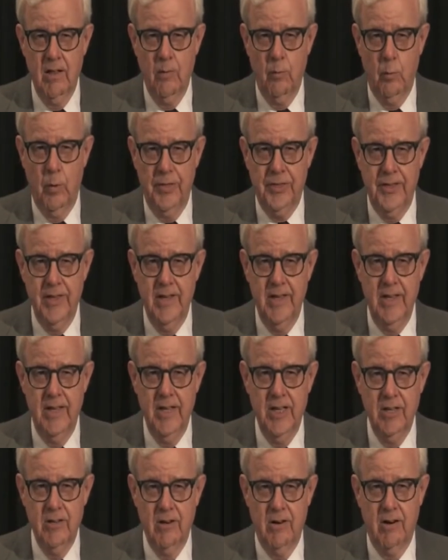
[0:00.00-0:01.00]
What
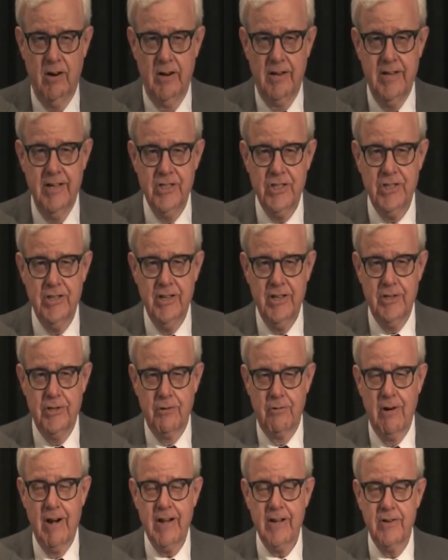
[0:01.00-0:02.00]
the artistic
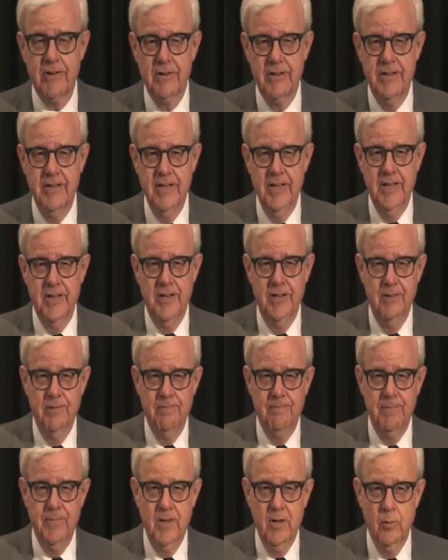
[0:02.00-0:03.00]
director did
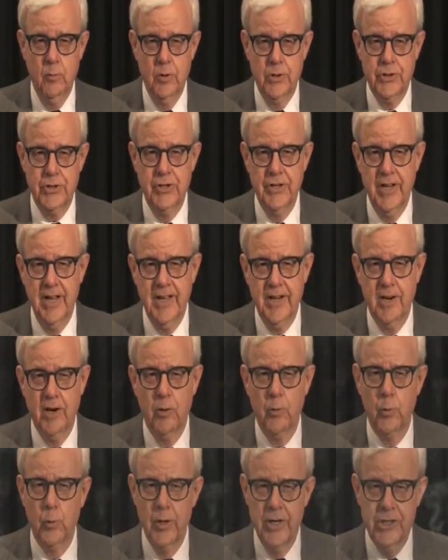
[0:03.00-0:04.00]
was to get
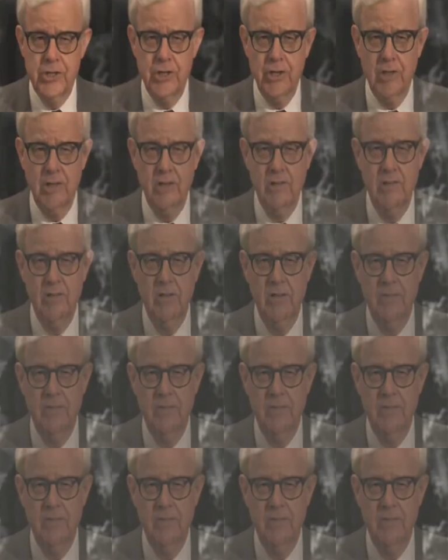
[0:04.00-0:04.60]
original